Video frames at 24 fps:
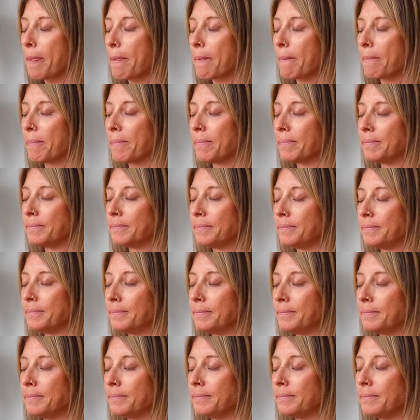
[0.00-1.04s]

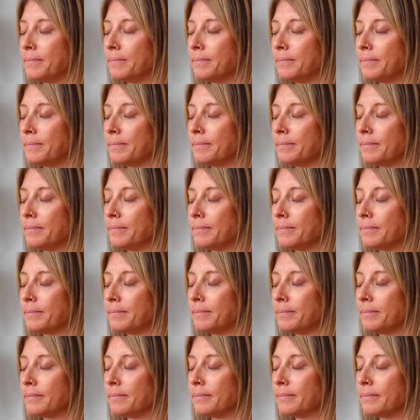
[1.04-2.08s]

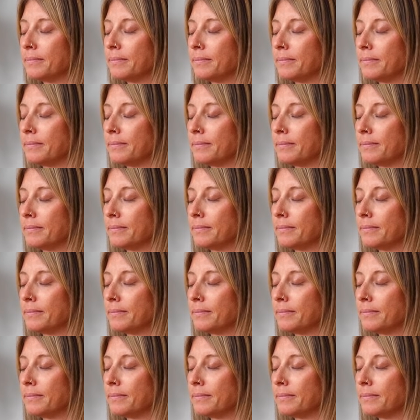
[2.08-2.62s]
(no one is talking)